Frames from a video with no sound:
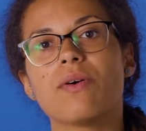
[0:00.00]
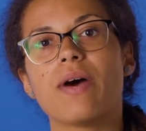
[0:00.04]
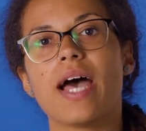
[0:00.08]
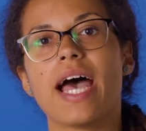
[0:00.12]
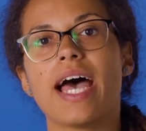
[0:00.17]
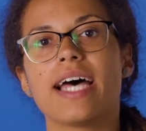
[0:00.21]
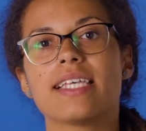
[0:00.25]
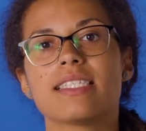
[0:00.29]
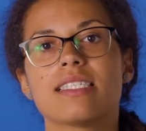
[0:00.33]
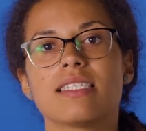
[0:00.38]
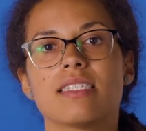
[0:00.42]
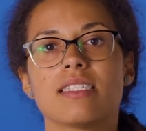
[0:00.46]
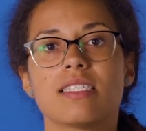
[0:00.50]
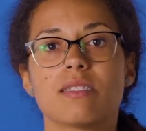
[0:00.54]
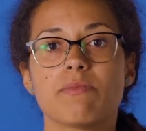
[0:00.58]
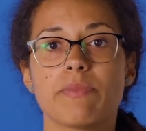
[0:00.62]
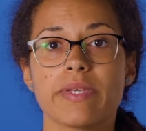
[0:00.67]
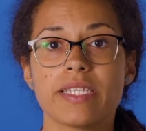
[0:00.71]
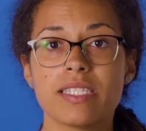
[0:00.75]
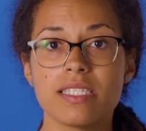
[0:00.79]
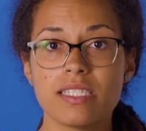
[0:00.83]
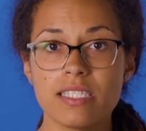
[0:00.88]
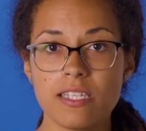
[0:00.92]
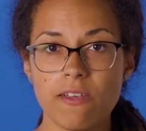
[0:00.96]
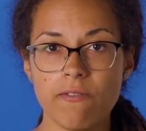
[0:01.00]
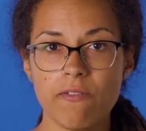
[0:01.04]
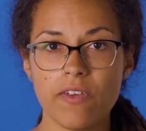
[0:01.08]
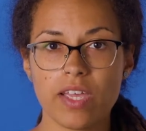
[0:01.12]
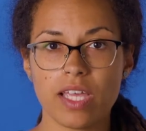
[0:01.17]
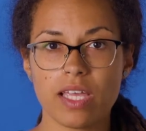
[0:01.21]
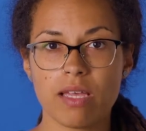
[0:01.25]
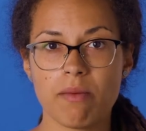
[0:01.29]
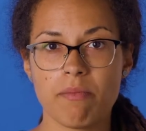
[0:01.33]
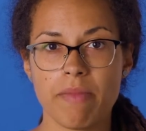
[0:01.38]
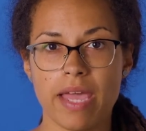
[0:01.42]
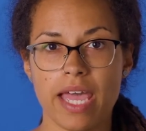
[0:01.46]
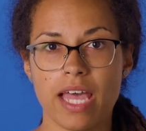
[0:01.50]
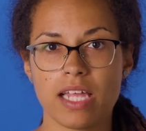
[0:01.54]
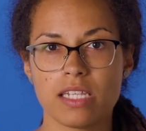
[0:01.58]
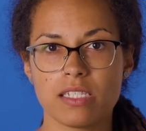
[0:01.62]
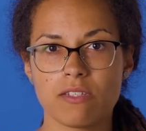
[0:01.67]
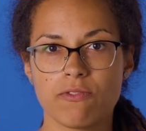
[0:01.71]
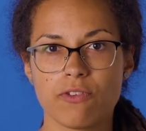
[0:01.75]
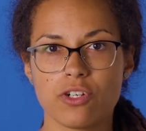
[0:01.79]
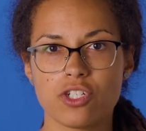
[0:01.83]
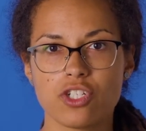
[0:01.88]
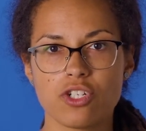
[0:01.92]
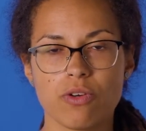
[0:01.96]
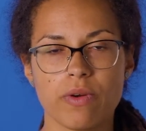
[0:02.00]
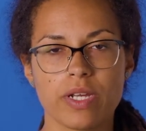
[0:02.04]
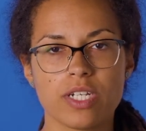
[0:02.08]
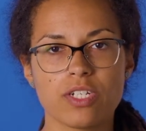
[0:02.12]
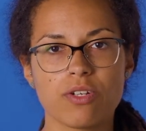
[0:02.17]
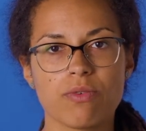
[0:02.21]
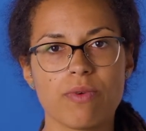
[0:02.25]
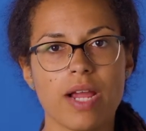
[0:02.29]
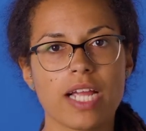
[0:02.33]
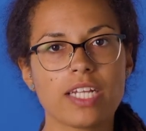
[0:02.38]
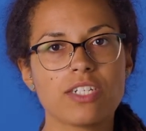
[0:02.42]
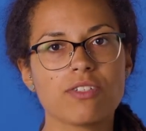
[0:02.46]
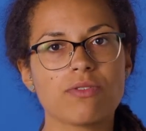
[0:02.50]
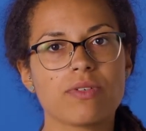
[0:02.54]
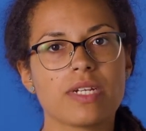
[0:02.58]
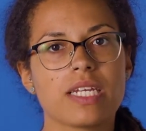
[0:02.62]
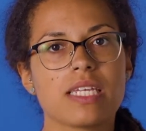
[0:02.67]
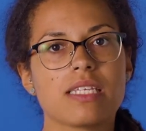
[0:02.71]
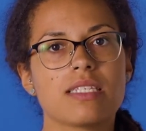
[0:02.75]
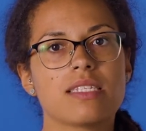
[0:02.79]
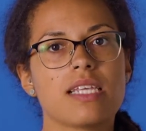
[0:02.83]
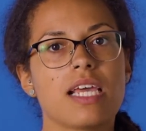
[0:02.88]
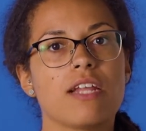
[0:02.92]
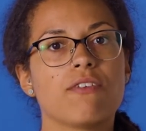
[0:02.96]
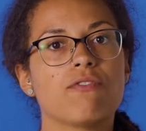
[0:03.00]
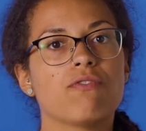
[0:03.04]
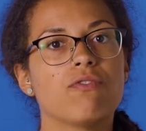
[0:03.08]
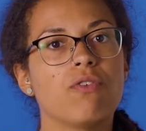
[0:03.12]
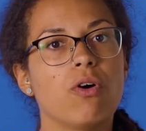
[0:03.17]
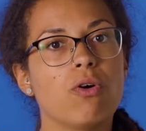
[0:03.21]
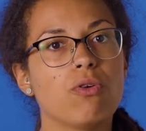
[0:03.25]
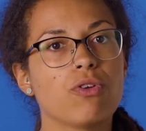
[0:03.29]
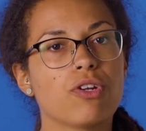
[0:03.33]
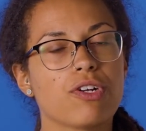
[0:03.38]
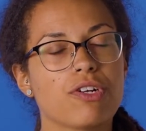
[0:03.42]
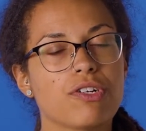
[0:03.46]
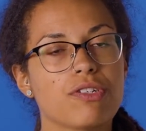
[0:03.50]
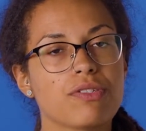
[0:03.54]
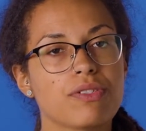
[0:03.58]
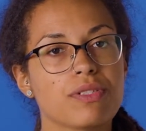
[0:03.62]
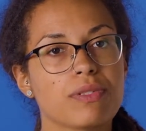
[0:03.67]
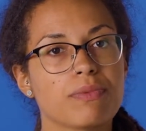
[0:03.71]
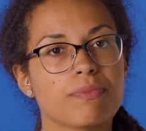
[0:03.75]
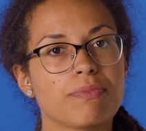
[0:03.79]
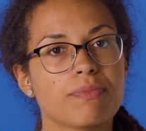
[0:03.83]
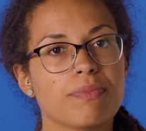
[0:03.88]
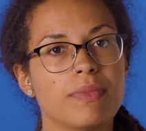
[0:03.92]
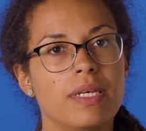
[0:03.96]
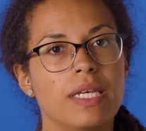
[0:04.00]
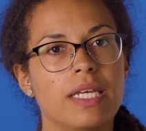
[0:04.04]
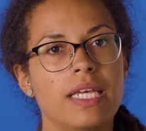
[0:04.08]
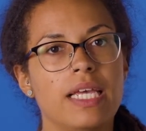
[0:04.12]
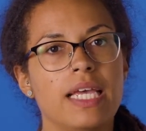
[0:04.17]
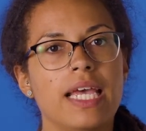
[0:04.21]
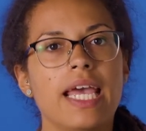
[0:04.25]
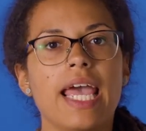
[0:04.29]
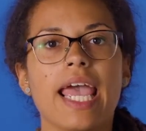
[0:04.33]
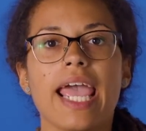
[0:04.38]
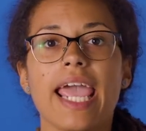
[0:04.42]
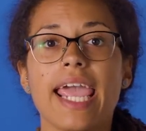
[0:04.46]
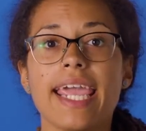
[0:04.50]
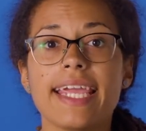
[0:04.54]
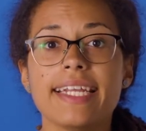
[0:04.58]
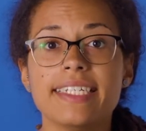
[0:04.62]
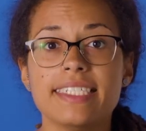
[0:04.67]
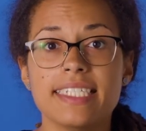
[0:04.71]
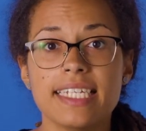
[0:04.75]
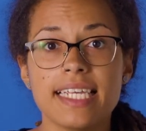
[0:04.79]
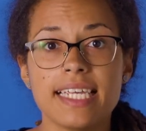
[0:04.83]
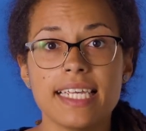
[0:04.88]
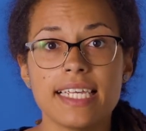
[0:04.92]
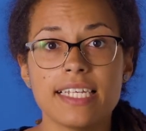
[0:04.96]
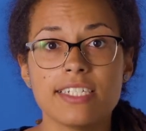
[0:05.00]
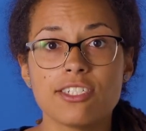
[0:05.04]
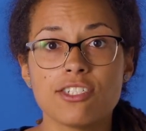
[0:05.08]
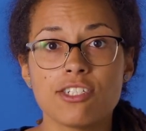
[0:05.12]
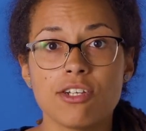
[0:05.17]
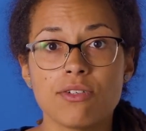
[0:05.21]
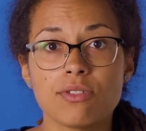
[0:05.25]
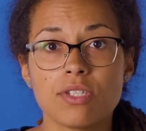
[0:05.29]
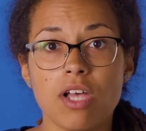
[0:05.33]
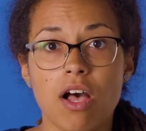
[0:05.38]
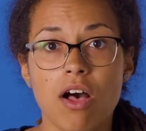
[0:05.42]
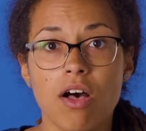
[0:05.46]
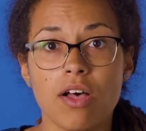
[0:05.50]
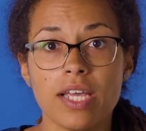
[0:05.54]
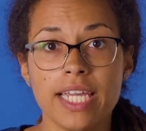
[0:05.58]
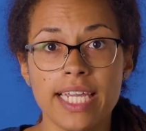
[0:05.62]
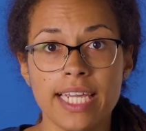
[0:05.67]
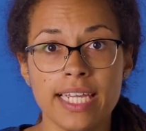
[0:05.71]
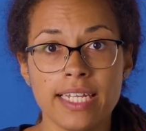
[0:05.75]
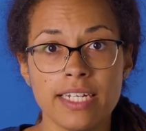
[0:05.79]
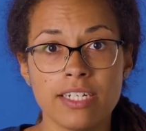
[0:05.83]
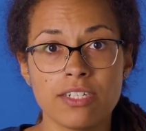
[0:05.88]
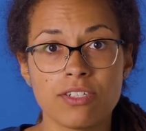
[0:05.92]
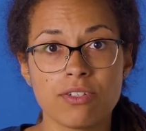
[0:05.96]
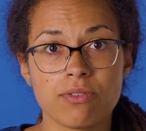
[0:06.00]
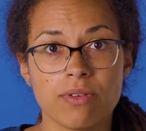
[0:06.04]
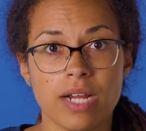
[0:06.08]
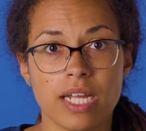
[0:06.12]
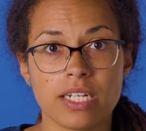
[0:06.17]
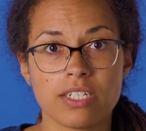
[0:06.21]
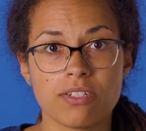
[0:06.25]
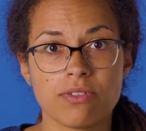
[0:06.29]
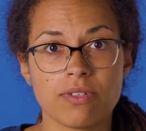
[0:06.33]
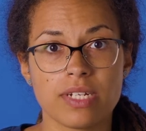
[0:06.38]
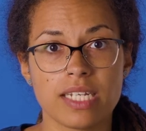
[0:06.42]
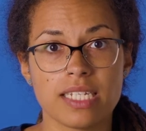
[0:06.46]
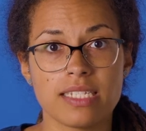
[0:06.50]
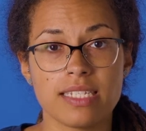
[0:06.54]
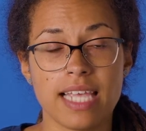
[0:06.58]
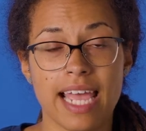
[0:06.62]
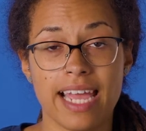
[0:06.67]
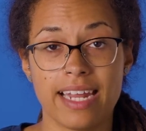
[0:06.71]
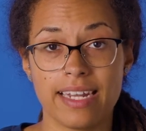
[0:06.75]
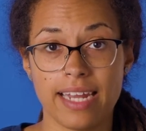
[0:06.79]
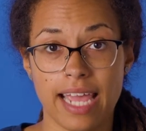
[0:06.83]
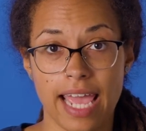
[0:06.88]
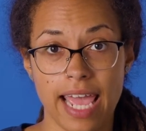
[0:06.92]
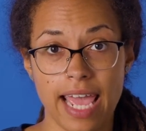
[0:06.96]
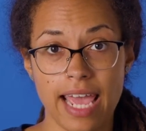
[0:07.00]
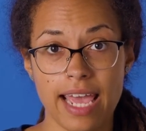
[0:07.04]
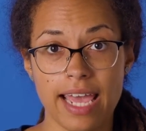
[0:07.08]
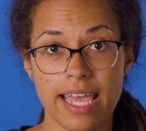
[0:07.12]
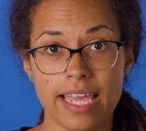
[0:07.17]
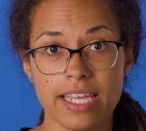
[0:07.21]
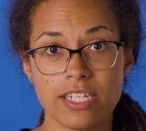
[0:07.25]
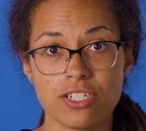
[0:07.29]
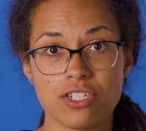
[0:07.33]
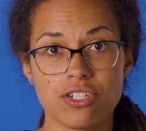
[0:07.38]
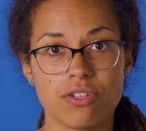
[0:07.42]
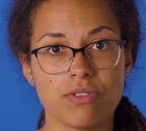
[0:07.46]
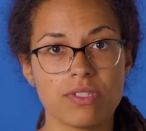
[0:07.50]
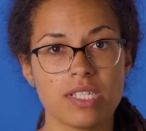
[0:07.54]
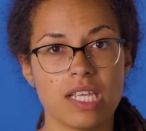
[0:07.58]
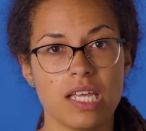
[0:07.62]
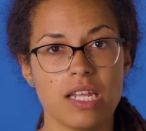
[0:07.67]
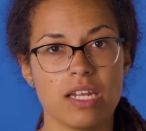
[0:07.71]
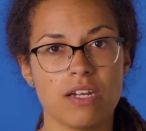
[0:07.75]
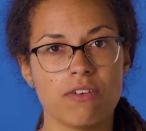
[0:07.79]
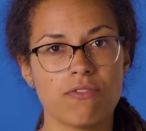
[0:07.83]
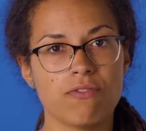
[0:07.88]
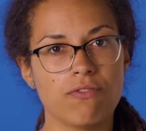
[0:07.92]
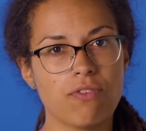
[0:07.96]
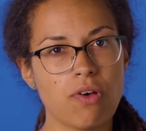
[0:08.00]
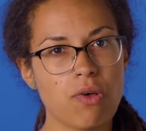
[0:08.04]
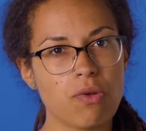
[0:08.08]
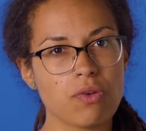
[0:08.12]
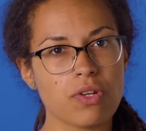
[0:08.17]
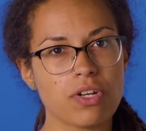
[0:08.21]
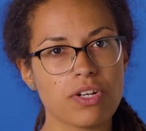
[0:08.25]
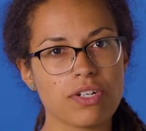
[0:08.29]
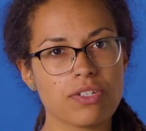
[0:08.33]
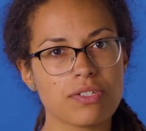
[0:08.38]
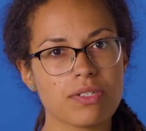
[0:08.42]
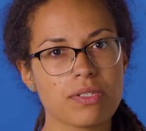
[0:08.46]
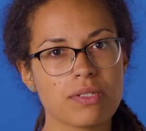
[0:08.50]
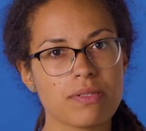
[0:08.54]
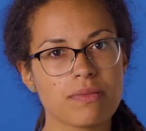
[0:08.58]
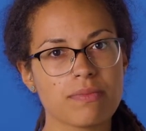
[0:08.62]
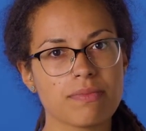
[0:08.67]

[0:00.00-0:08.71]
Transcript: has specific commands for showing directories and folders. AD shows all hidden directories and A shows hidden folders.